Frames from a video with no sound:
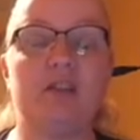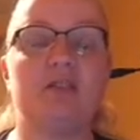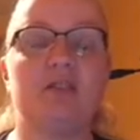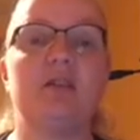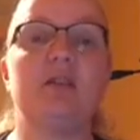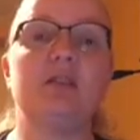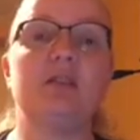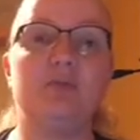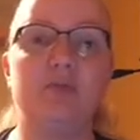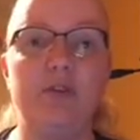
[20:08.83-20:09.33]
So
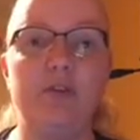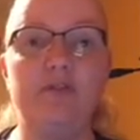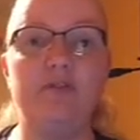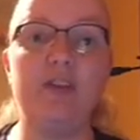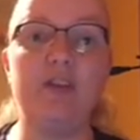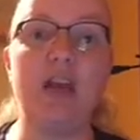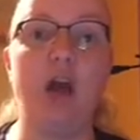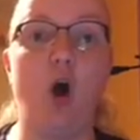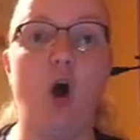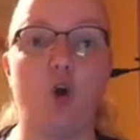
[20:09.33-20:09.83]
that's
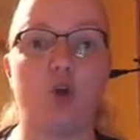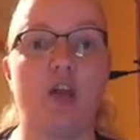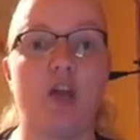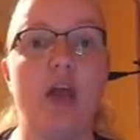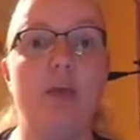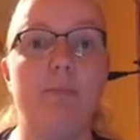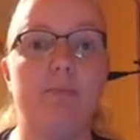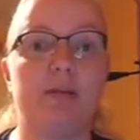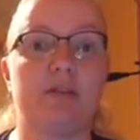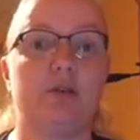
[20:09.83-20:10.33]
50 odd
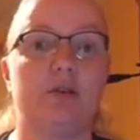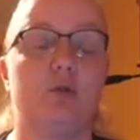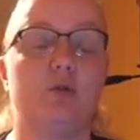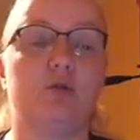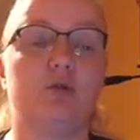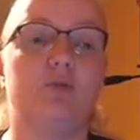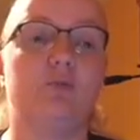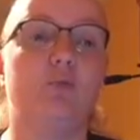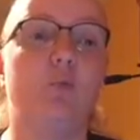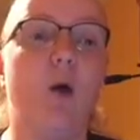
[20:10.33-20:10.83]

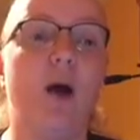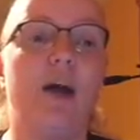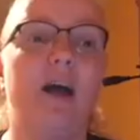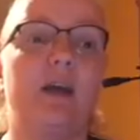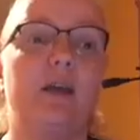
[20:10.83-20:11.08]
episodes of Y,